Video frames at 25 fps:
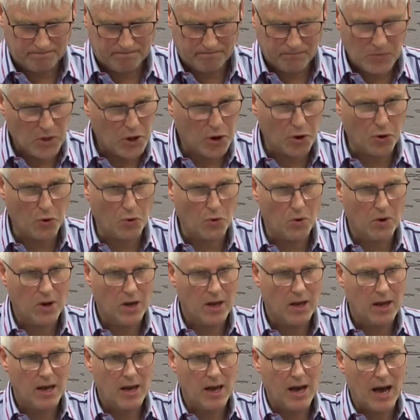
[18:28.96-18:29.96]
No,
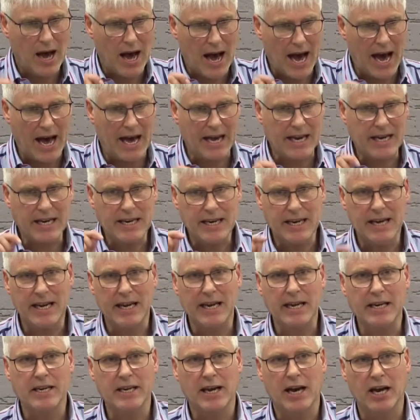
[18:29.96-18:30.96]
I
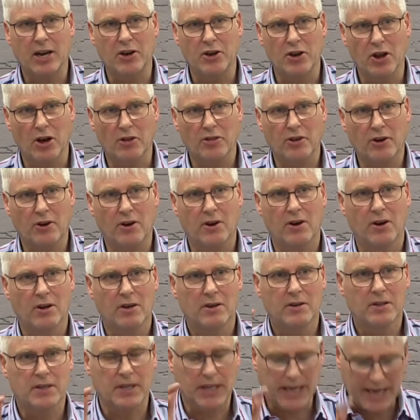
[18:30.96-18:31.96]
need another
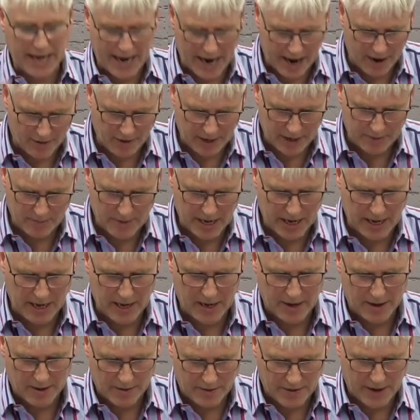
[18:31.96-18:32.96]
to carry me
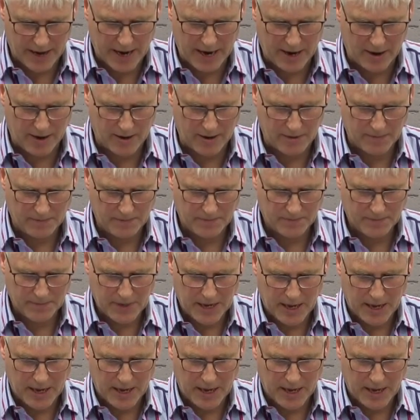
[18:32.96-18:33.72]
there.